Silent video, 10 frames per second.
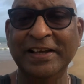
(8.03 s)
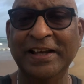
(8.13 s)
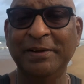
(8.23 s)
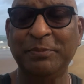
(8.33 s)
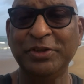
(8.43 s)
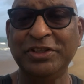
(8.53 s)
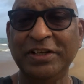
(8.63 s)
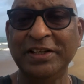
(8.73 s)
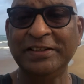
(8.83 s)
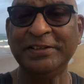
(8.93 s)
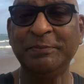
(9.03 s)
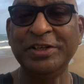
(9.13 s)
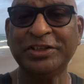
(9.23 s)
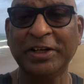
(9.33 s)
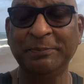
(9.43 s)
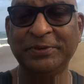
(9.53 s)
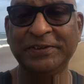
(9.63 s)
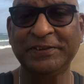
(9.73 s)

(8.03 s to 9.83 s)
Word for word: and appreciating these speech clips.